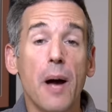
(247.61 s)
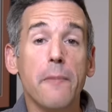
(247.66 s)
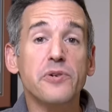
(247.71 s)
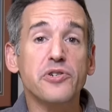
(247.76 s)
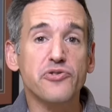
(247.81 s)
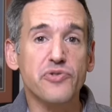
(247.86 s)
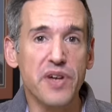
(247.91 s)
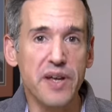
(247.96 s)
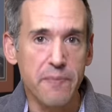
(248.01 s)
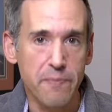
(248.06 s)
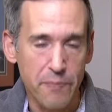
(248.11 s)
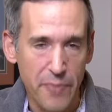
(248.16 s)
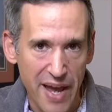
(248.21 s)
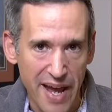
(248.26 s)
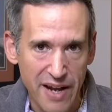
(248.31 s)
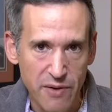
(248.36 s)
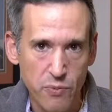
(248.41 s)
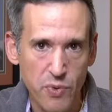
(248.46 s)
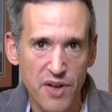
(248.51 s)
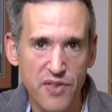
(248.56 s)
upstream
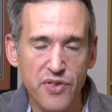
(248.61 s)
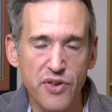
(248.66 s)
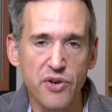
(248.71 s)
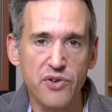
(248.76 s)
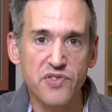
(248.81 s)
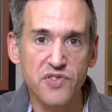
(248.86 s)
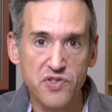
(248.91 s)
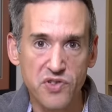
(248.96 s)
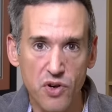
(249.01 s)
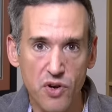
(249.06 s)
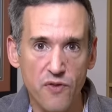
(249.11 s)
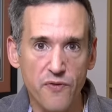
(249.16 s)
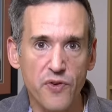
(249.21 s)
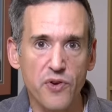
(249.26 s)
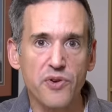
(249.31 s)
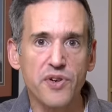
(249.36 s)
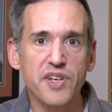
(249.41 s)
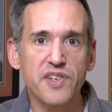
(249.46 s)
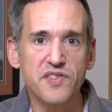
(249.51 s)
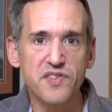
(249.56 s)
bandwidth your
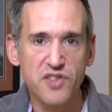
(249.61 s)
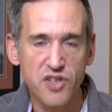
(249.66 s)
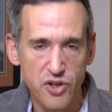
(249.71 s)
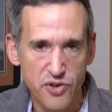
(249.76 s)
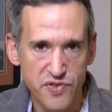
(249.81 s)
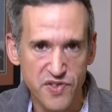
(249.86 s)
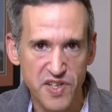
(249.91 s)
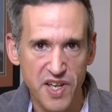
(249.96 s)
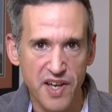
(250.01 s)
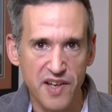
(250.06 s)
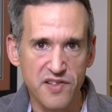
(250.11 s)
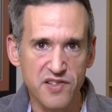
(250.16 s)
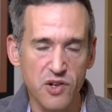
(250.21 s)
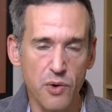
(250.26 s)
server is using.